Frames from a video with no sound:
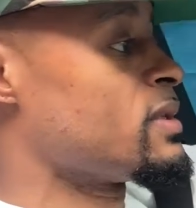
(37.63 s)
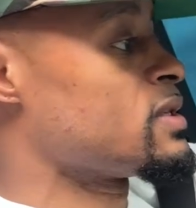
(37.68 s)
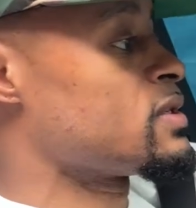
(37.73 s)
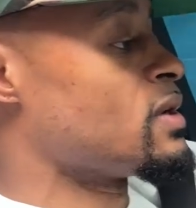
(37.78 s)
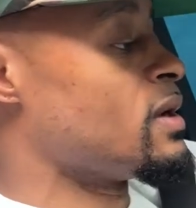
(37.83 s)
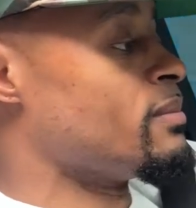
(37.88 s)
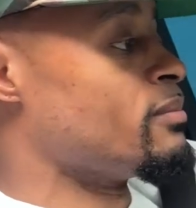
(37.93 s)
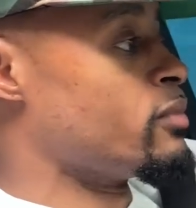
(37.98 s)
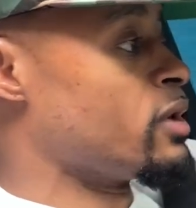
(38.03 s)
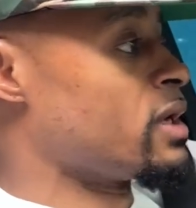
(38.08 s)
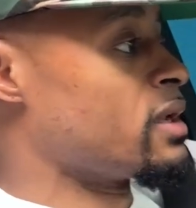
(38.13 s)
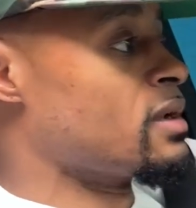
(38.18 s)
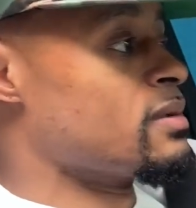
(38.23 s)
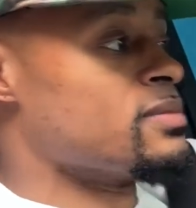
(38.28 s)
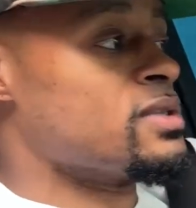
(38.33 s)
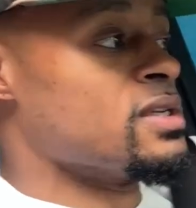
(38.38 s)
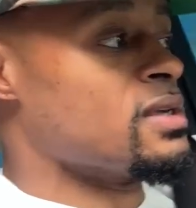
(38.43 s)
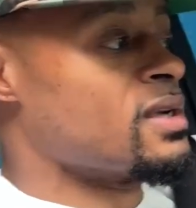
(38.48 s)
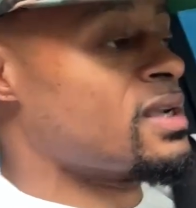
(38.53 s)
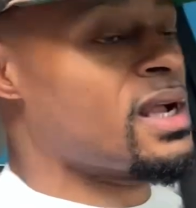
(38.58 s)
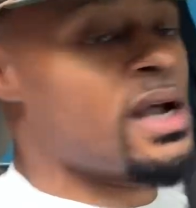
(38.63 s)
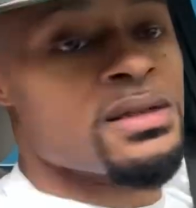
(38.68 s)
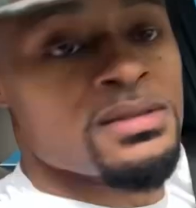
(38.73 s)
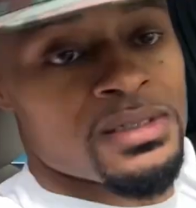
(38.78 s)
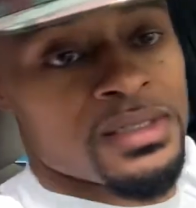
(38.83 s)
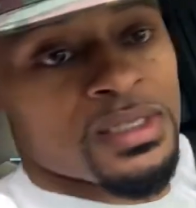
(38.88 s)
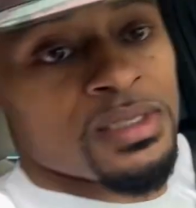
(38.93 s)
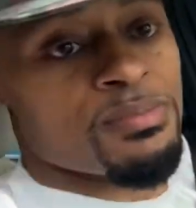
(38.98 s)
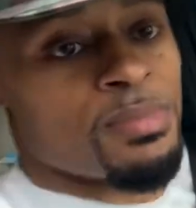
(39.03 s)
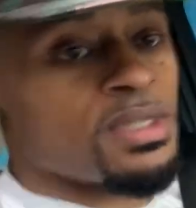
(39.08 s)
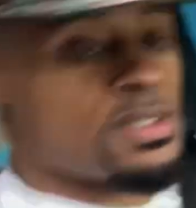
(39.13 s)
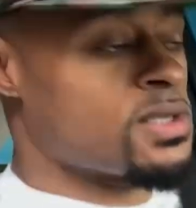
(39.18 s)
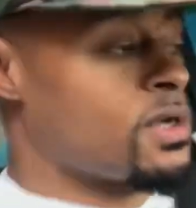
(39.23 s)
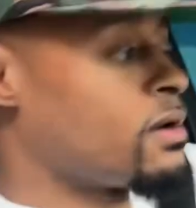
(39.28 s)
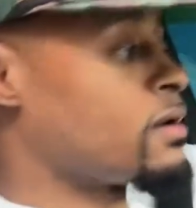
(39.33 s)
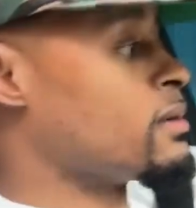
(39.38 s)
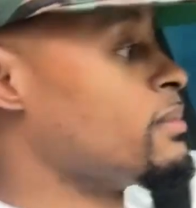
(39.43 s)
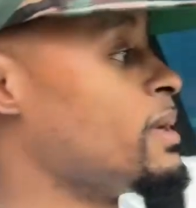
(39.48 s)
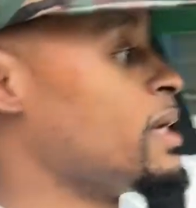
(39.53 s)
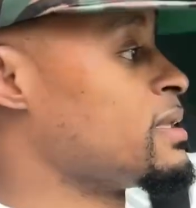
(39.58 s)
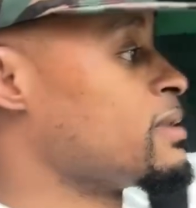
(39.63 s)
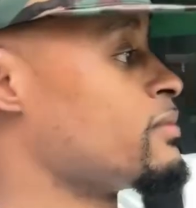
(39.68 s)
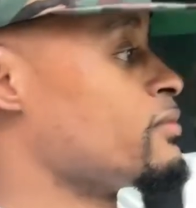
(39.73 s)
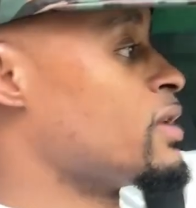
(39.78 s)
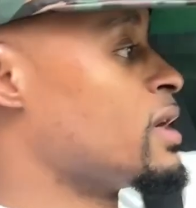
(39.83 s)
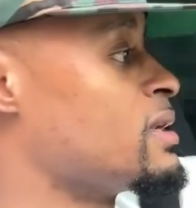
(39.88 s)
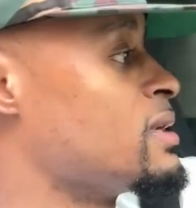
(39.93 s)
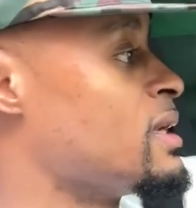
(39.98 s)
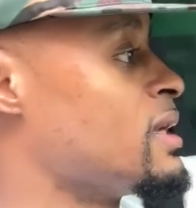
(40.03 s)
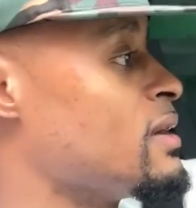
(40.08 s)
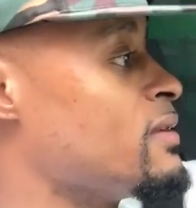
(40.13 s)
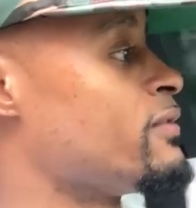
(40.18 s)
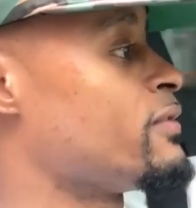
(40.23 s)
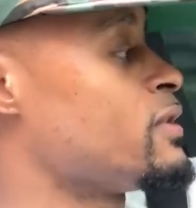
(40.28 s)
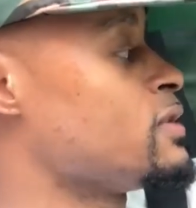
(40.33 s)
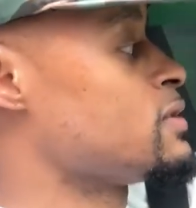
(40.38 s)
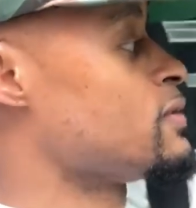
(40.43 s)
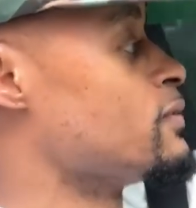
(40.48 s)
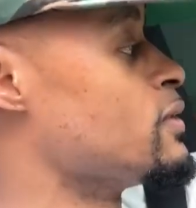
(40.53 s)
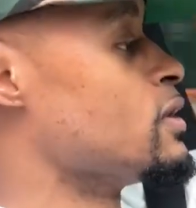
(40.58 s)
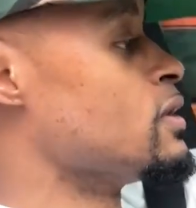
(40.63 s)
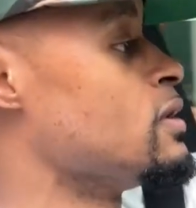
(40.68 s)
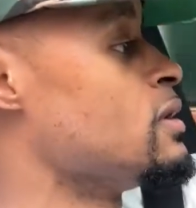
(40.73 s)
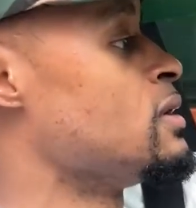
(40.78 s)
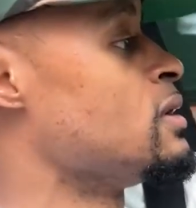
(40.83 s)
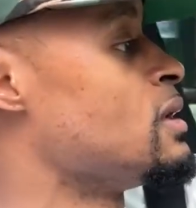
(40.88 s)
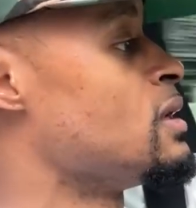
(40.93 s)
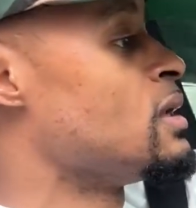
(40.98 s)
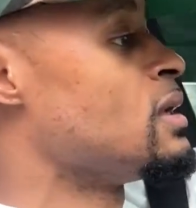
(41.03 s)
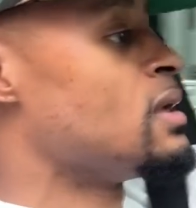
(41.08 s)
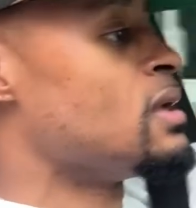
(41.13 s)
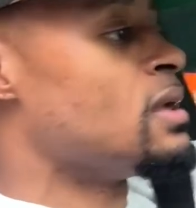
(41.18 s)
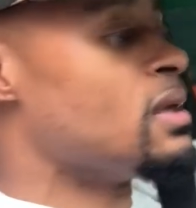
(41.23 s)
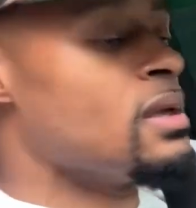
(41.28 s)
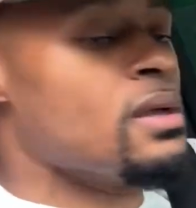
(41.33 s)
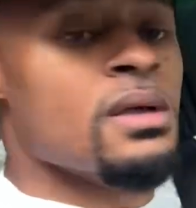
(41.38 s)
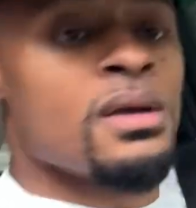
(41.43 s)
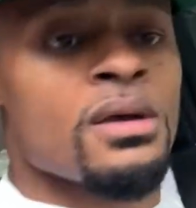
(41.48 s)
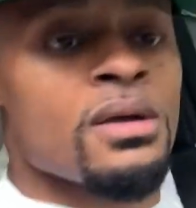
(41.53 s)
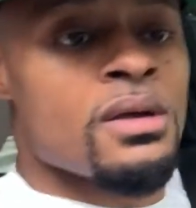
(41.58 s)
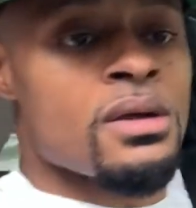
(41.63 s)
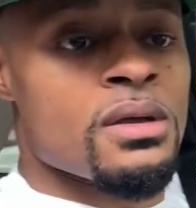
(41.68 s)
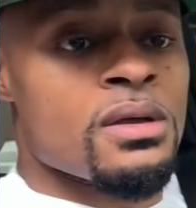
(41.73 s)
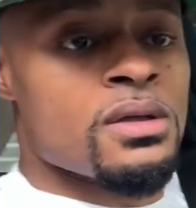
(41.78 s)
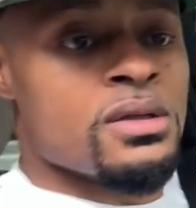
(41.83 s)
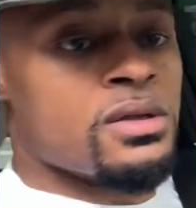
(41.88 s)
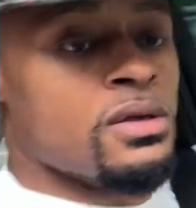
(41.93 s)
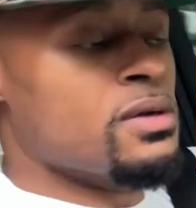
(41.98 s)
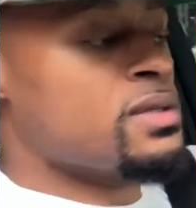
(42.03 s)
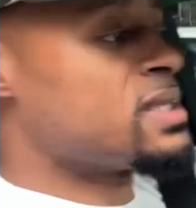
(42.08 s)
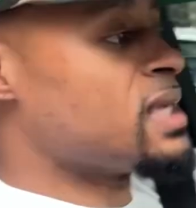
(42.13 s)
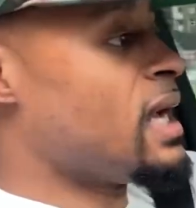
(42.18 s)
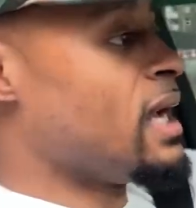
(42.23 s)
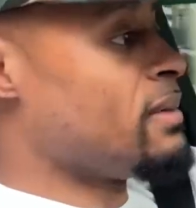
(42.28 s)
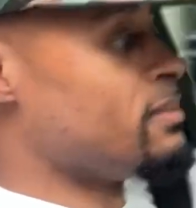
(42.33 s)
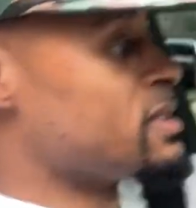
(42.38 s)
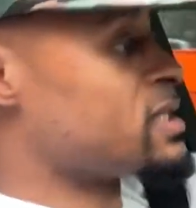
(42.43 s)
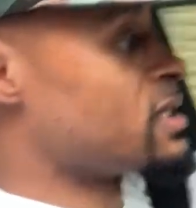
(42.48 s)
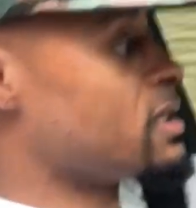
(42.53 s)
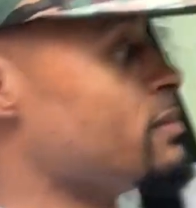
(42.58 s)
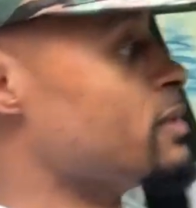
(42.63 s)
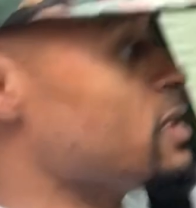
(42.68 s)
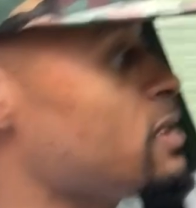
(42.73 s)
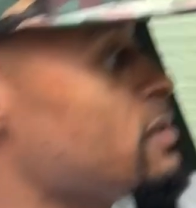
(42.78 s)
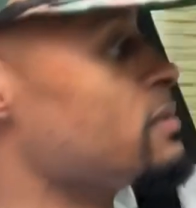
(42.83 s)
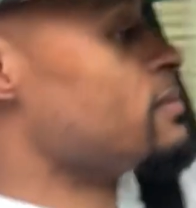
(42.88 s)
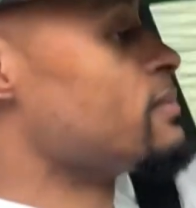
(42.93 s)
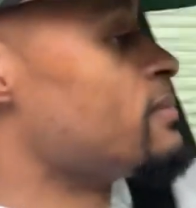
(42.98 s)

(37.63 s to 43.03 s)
So I'm bringing them to your consciousness by talking about them right now. First of all, your time is limited.